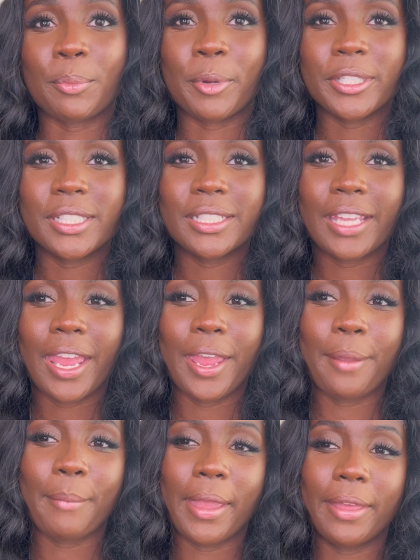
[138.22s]
brushes
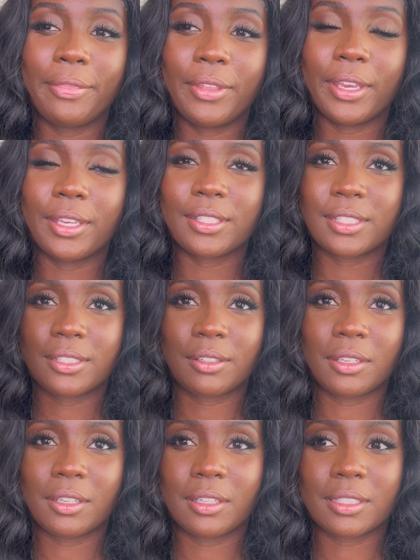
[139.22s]
came in this
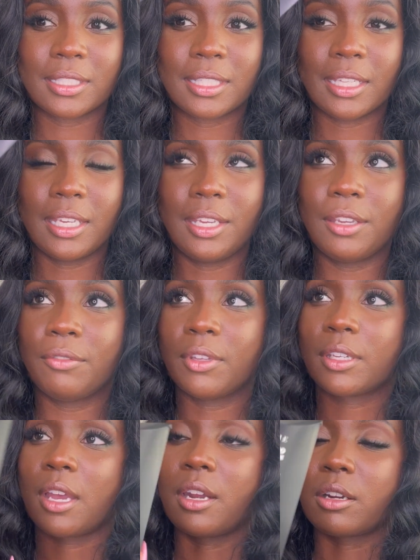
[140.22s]
sleeve, the
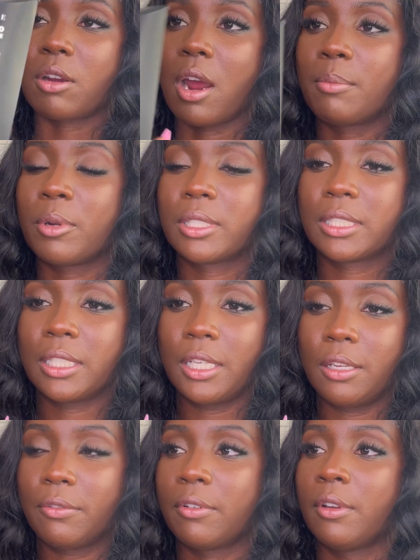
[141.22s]
kind of cardboard
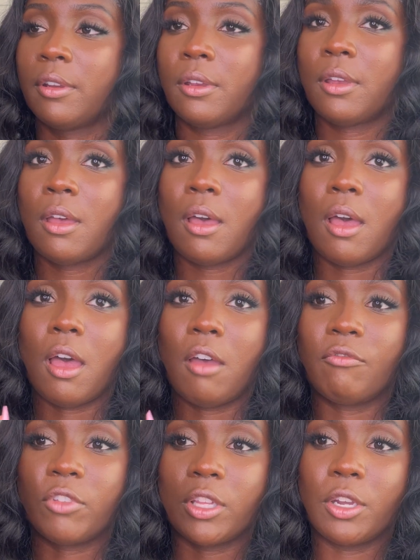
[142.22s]
sleeve
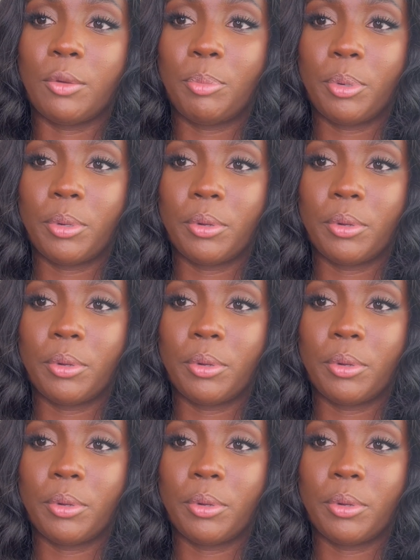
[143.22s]
envelope,